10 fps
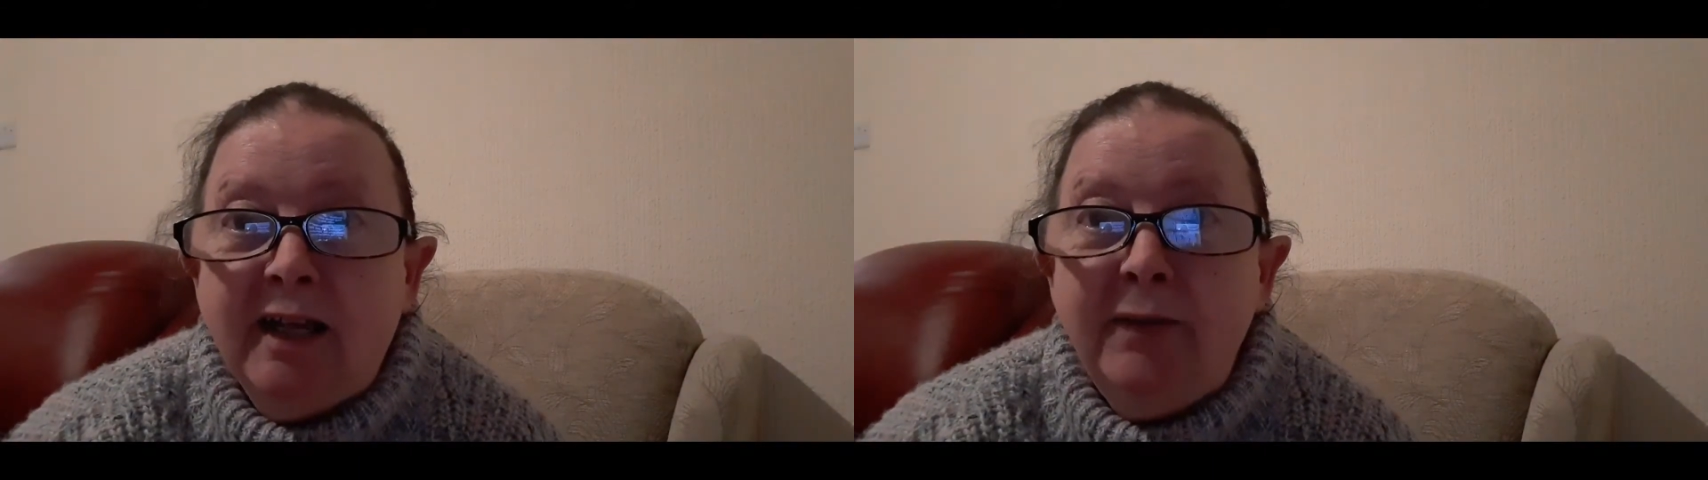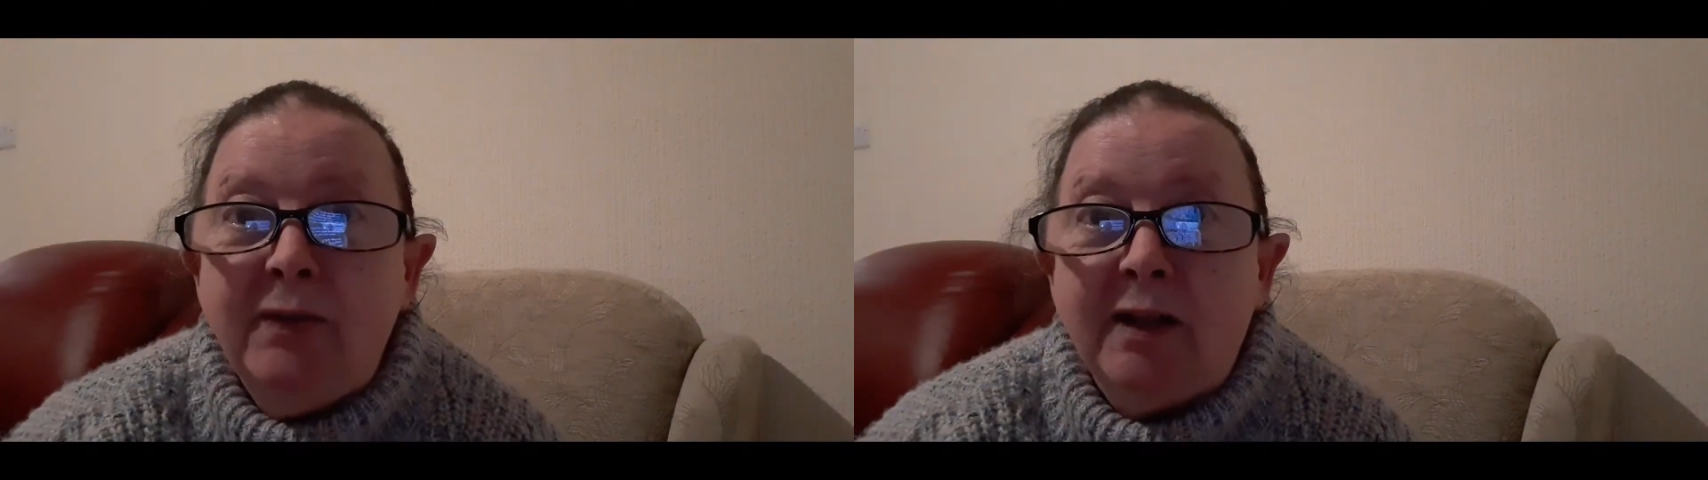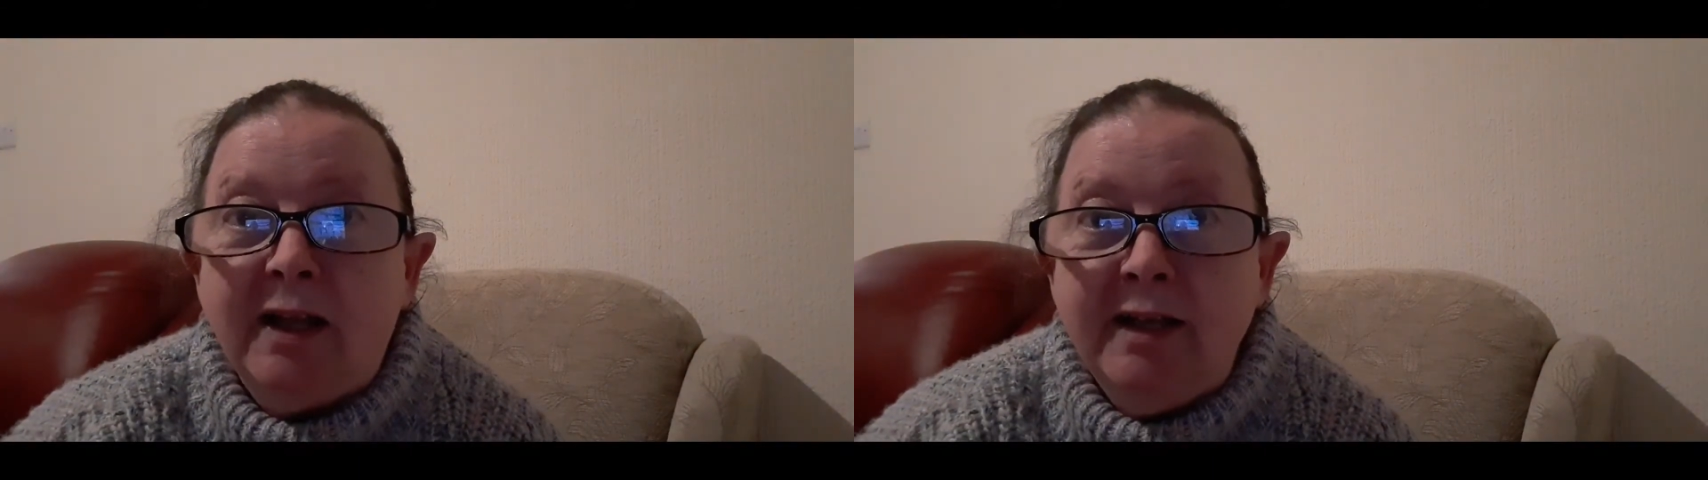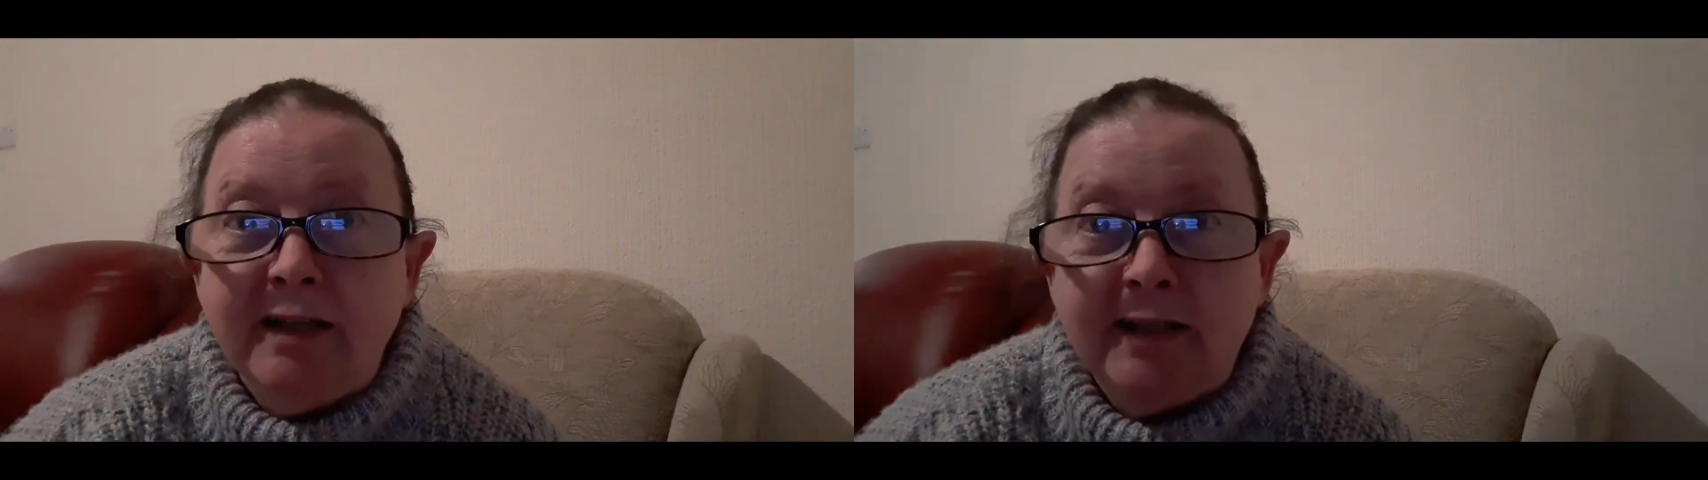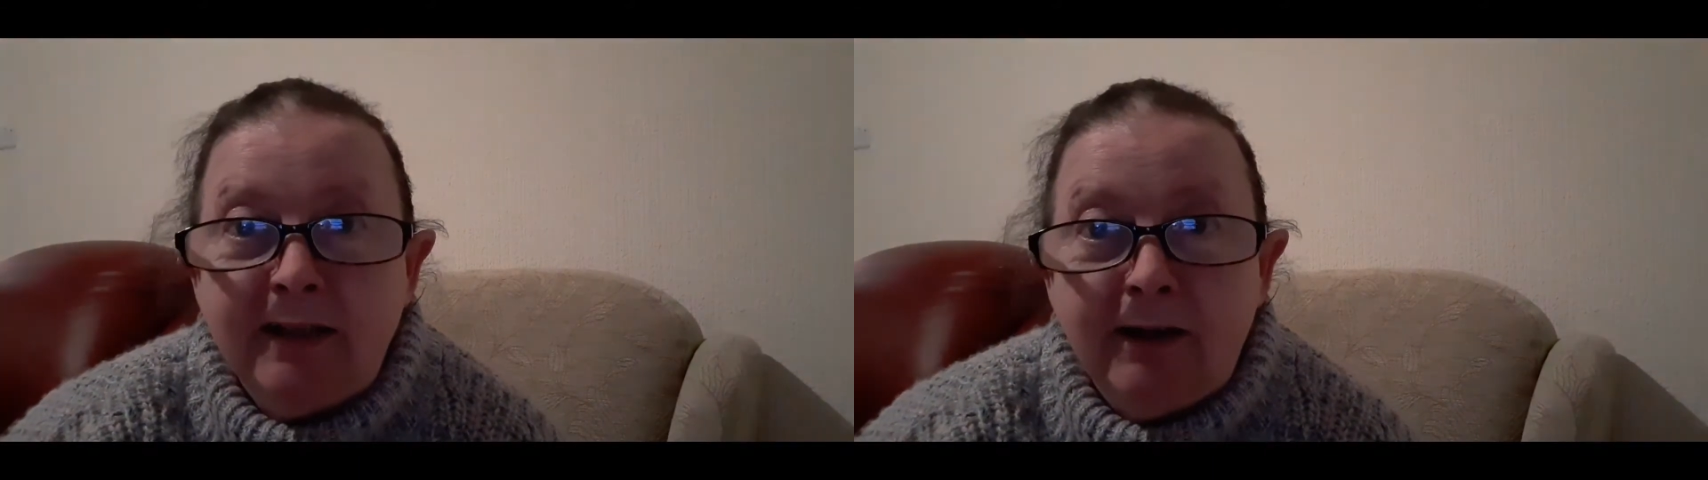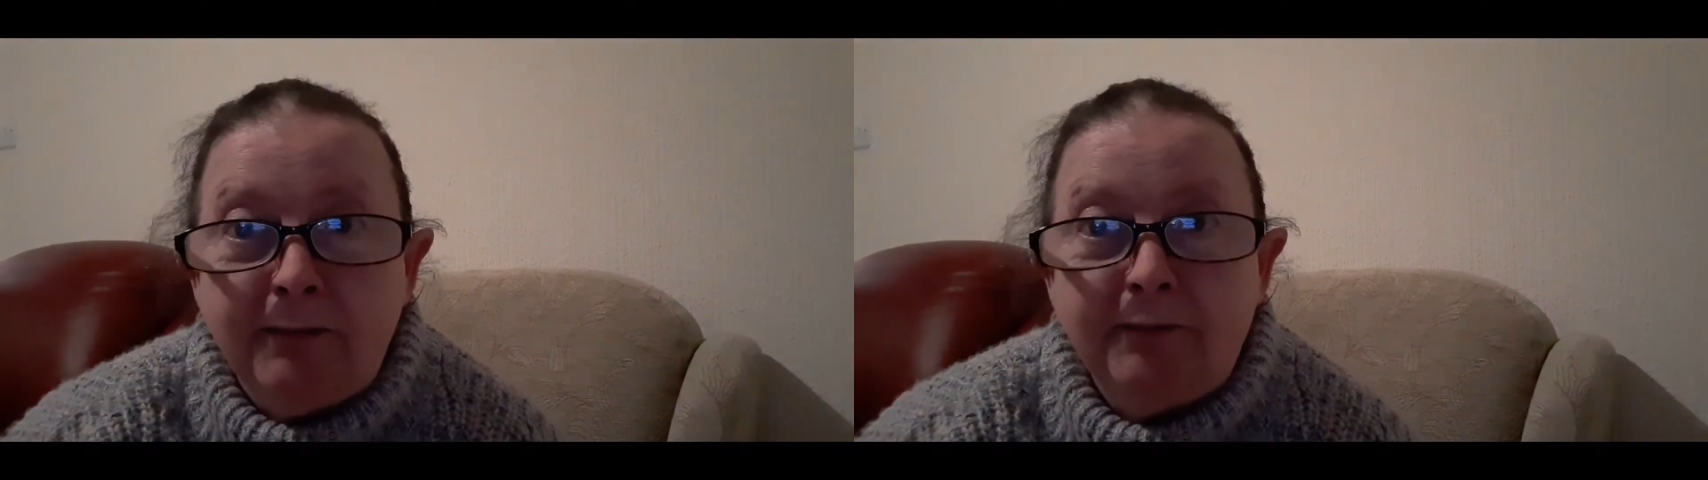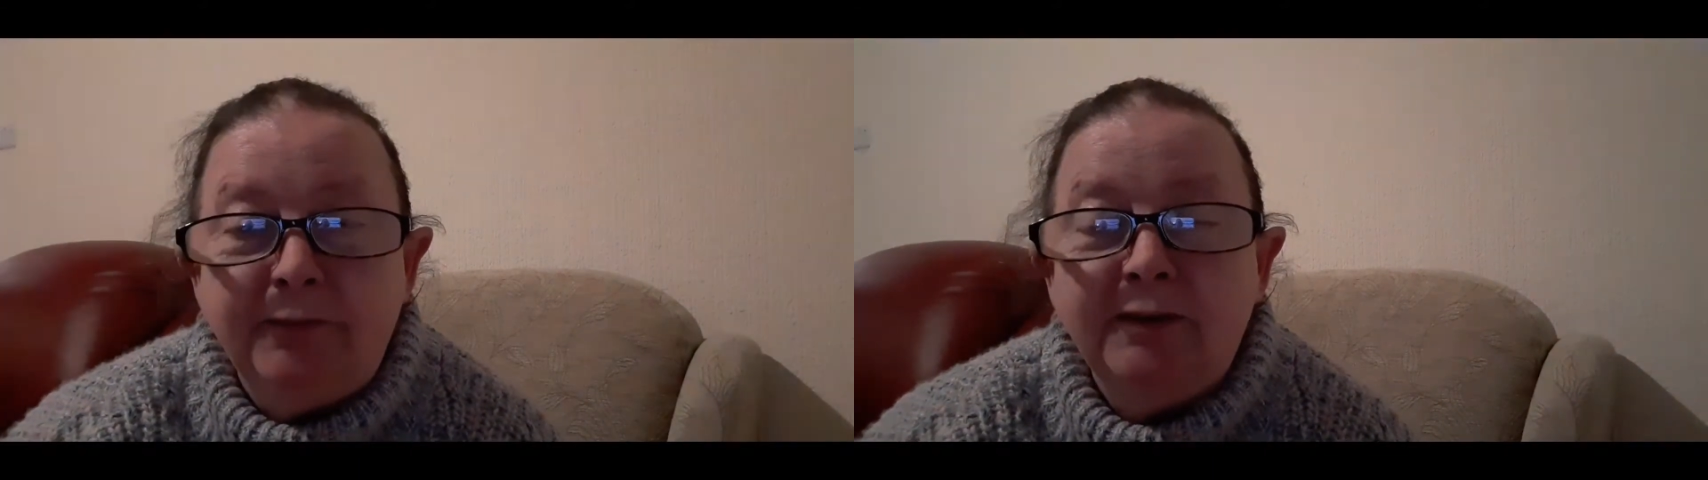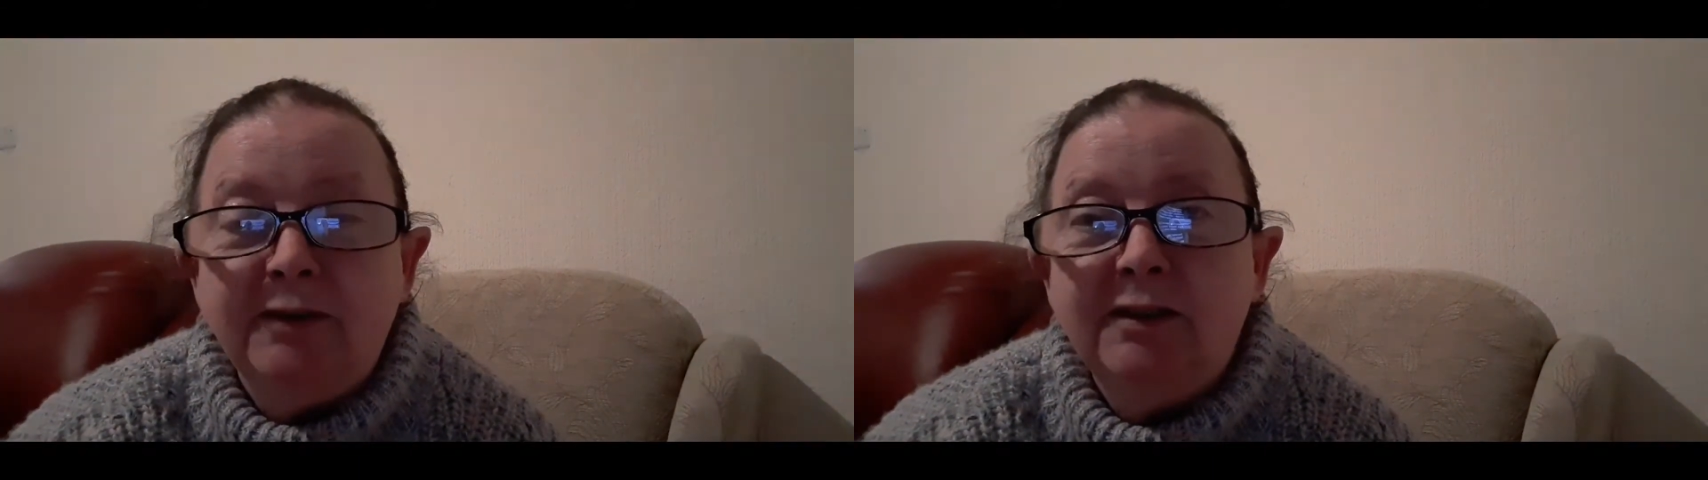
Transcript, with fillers: in the light stuff,